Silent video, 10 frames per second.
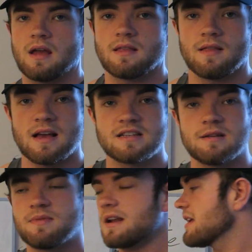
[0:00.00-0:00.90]
And the last
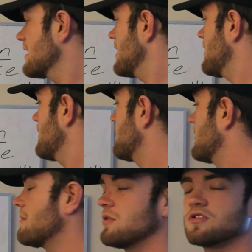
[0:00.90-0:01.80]
tip that I can give,
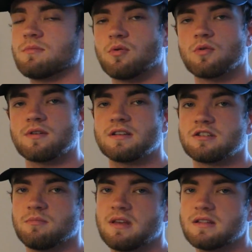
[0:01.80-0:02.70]
and the most important,
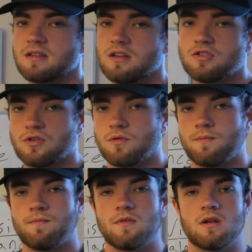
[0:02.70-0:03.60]
is to be intentional.
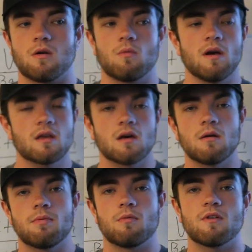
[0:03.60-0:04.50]
You know, wake
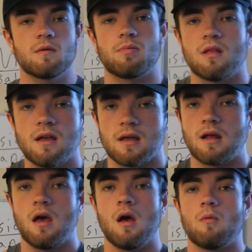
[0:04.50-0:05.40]
up with a plan
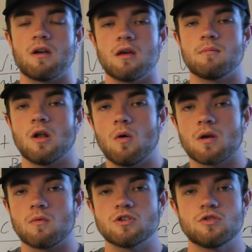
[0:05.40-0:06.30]
Wake up
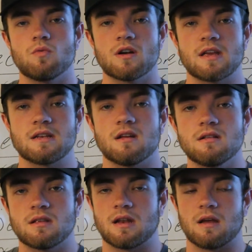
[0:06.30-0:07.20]
knowing what you want to get
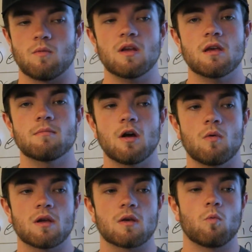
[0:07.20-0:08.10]
done today. Wake up
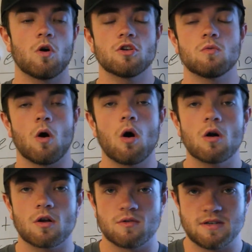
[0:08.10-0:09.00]
knowing what you
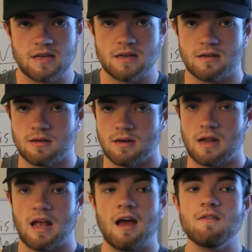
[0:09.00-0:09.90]
are going to get done
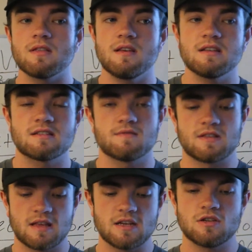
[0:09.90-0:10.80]
today. Have a list
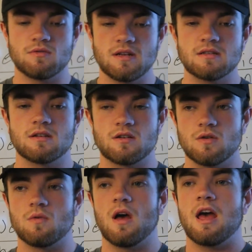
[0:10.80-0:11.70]
of things you need to
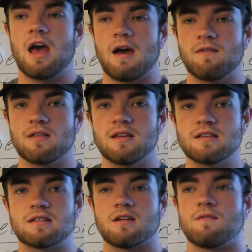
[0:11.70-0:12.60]
do. Have a
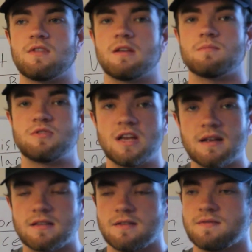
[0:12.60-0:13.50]
list of the
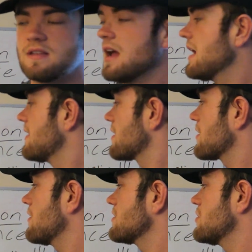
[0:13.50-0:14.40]
objectives that
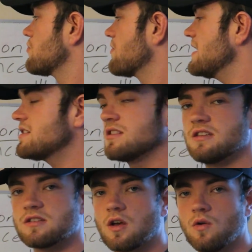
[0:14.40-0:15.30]
are going to reach
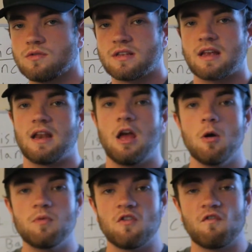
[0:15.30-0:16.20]
these goals that can
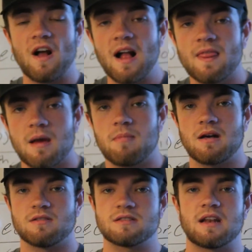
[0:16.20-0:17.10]
help you find that
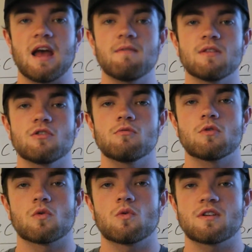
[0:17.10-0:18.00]
balance and have a little
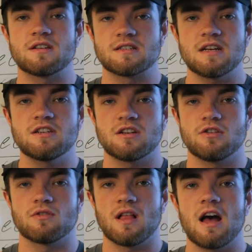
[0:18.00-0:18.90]
more organization
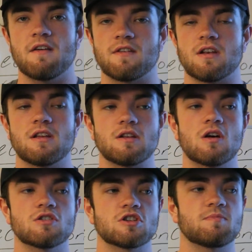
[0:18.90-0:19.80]
in your life and it
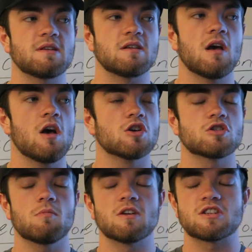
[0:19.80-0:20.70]
not just be
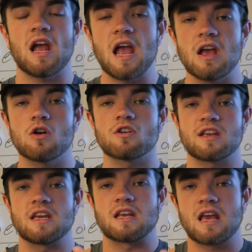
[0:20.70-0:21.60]
so much
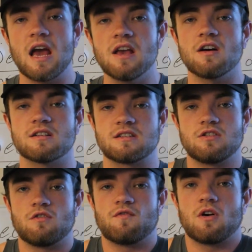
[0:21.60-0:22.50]
anarchy and chaos
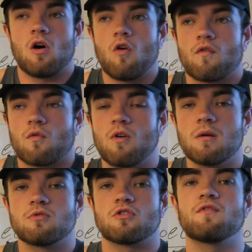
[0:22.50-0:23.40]
and you feel
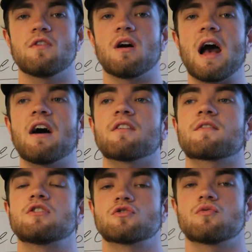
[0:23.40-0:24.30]
overwhelmed or you feel out
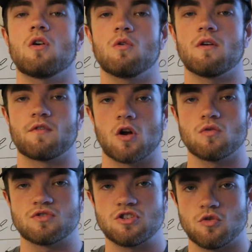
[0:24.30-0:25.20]
of control of your
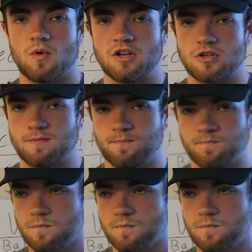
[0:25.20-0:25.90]
own situation.